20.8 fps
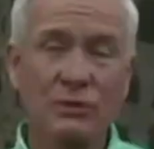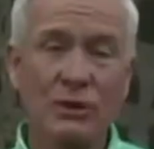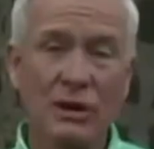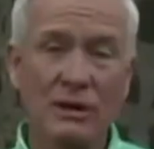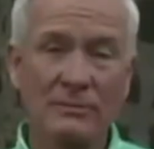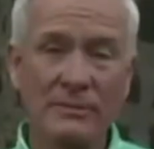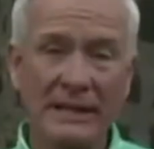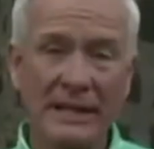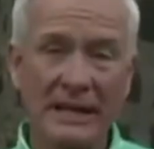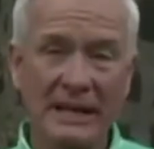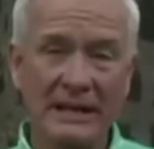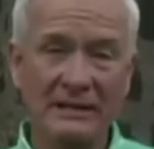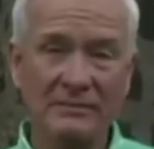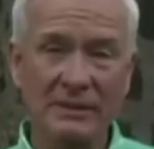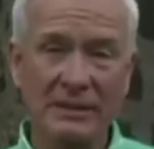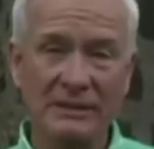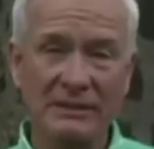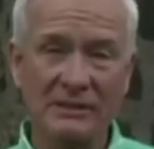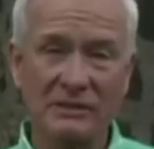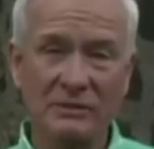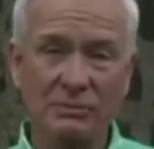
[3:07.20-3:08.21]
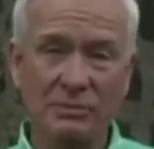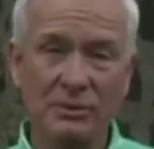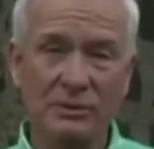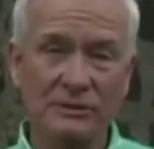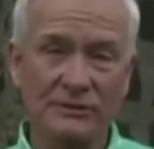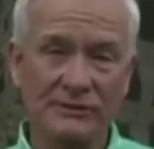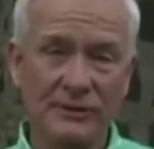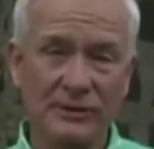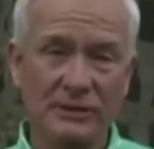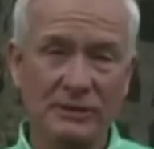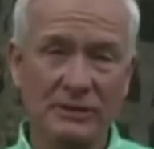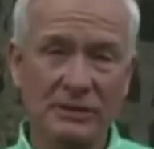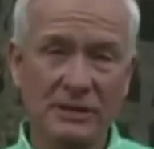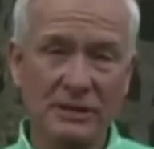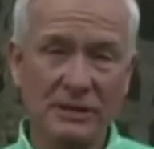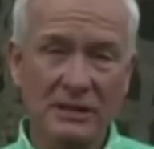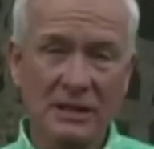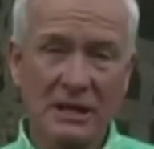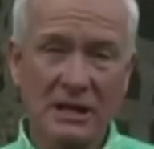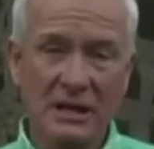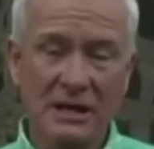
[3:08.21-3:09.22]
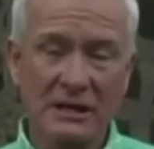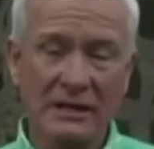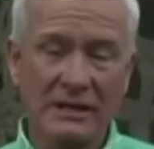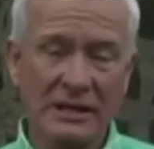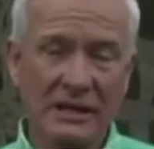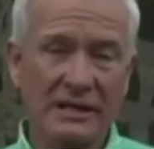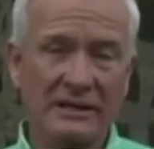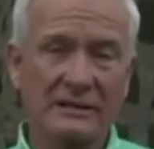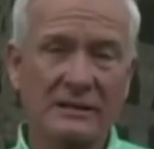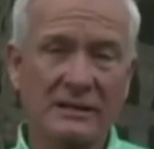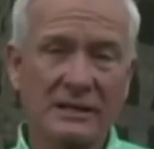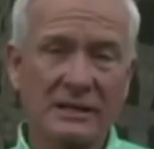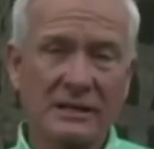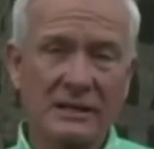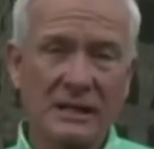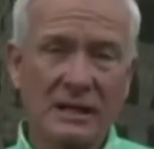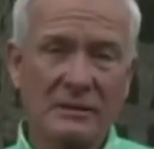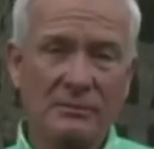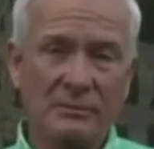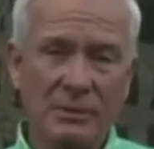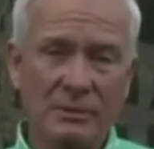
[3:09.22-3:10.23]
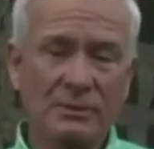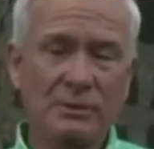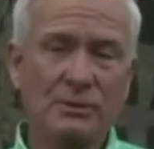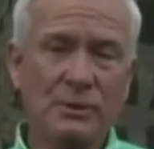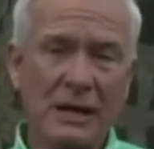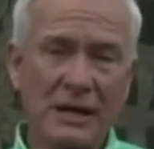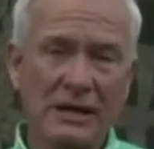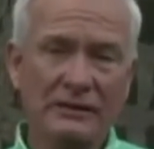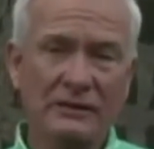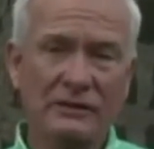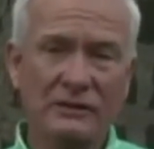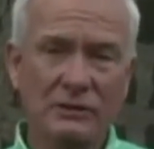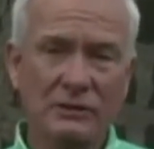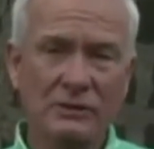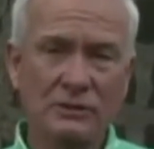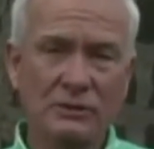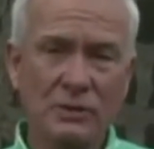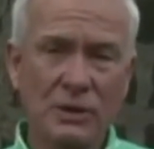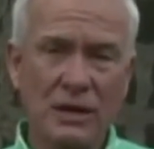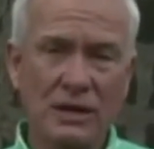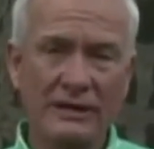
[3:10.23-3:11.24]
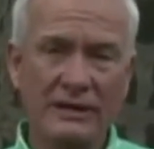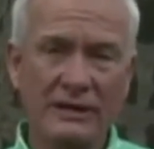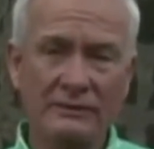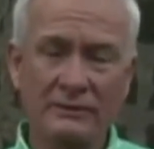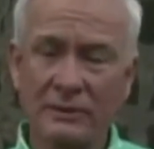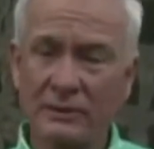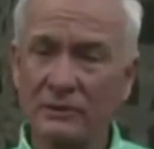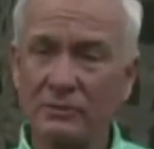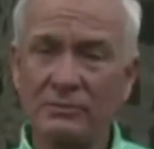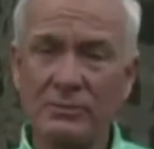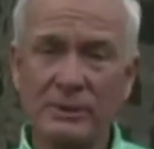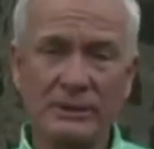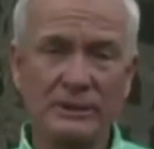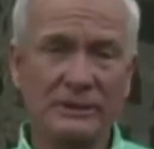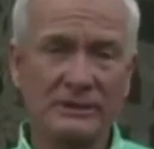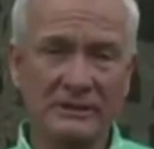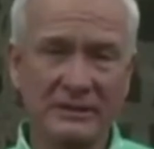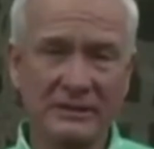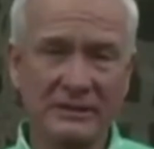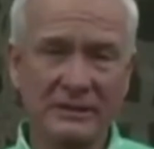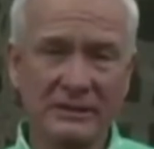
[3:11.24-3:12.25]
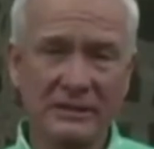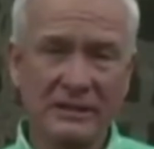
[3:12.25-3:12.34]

wall behind me, this beautiful cut blue rock stone wall that was built